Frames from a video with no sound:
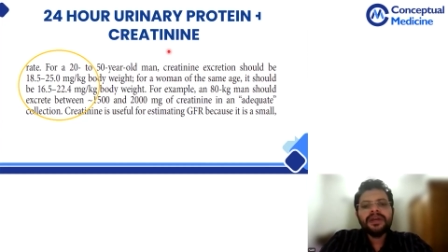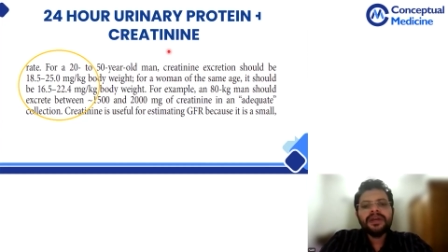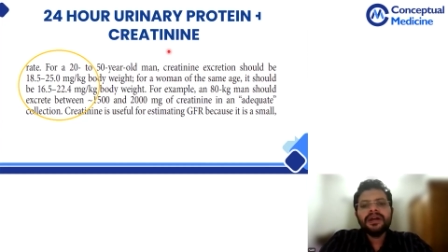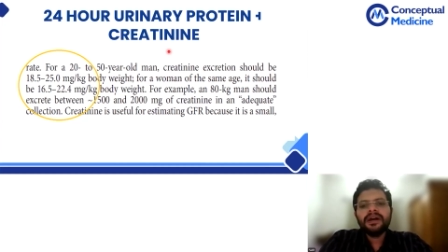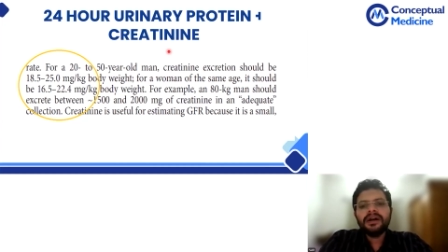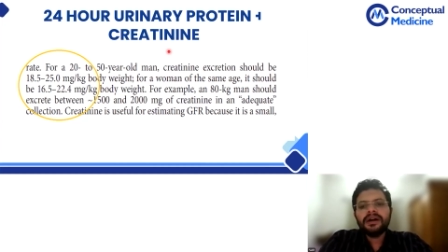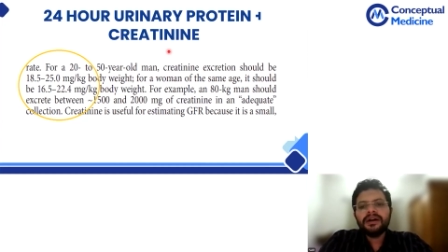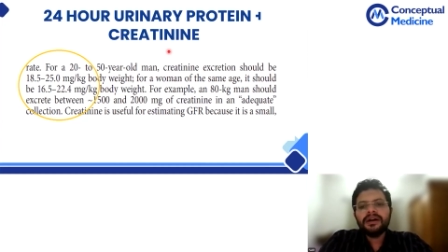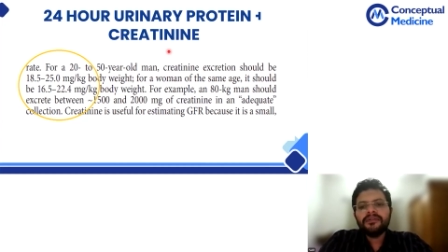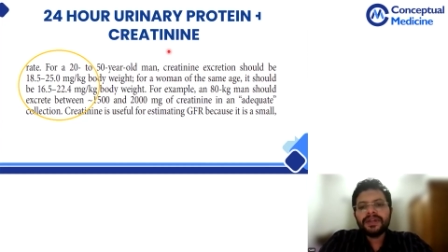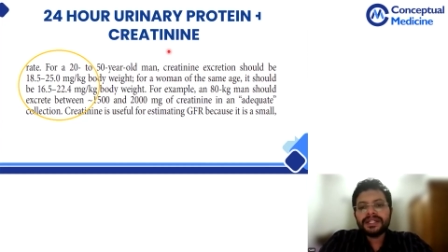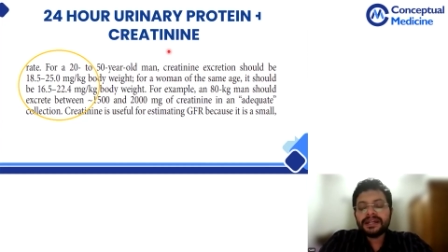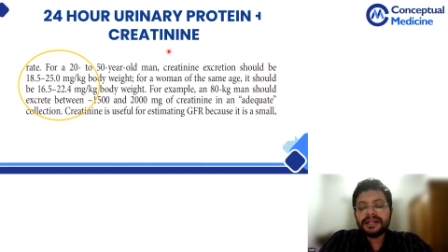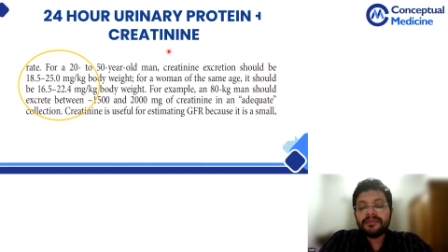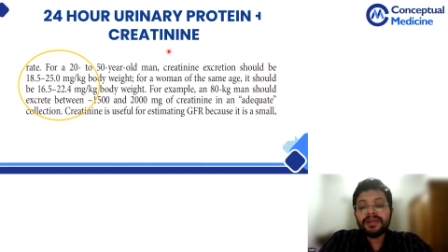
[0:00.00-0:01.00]
For
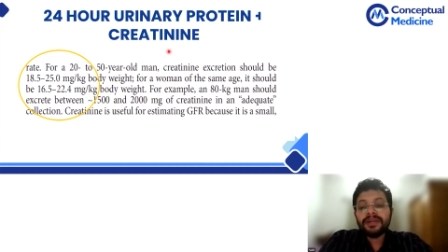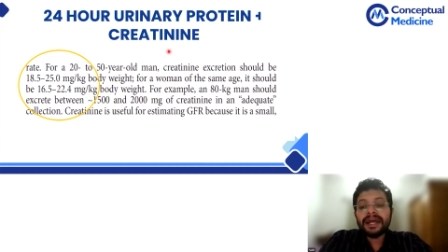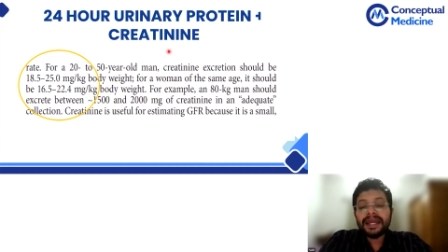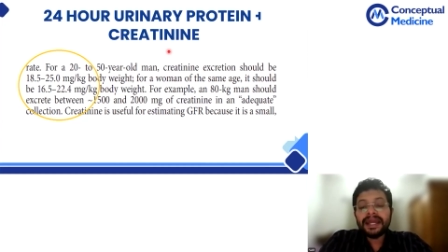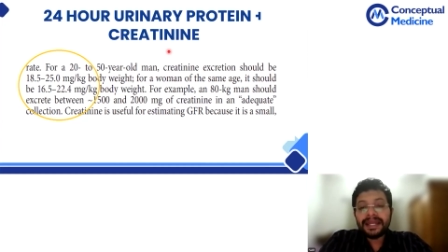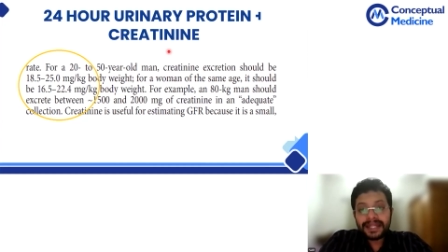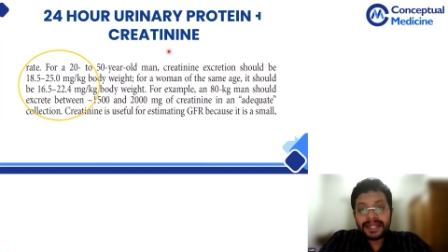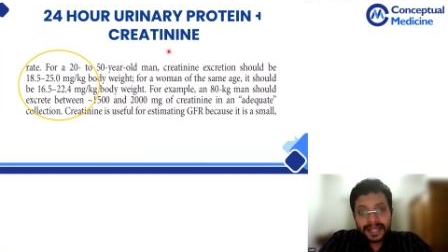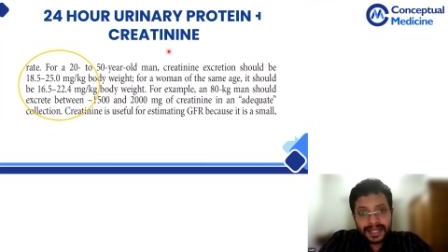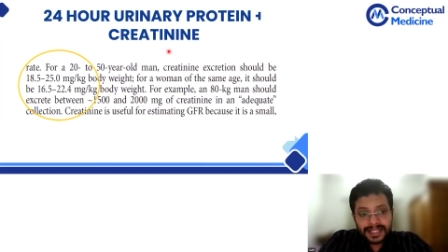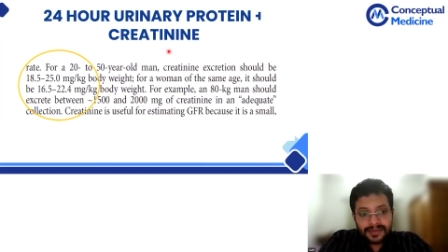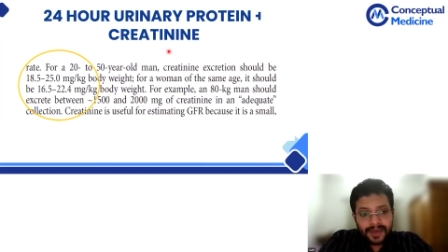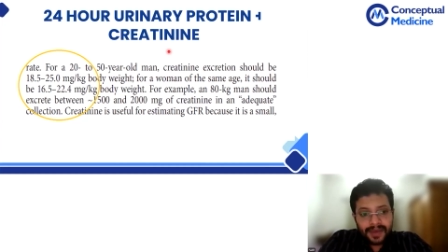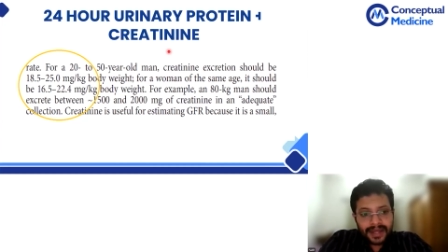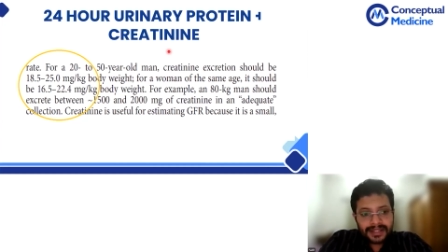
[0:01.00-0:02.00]
example, an 80 kg
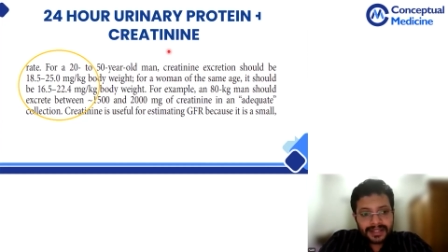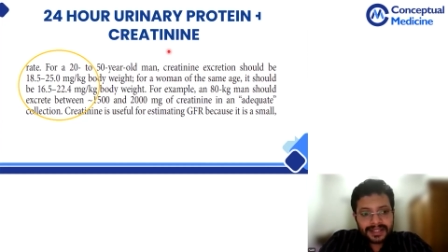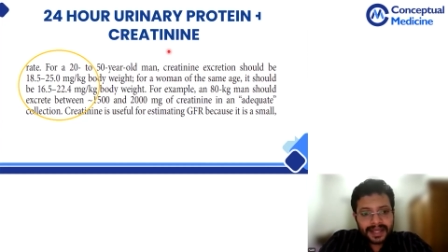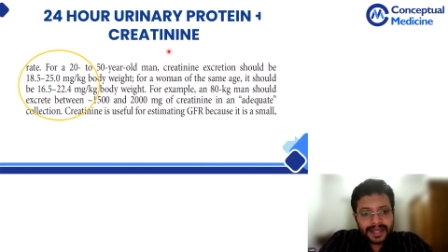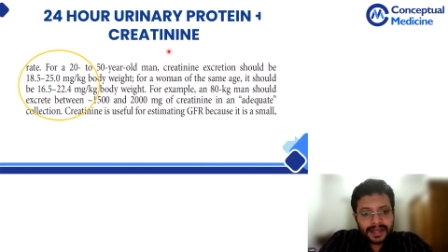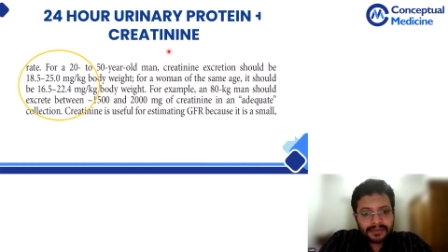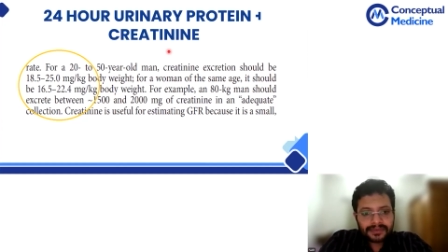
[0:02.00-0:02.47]
man is there,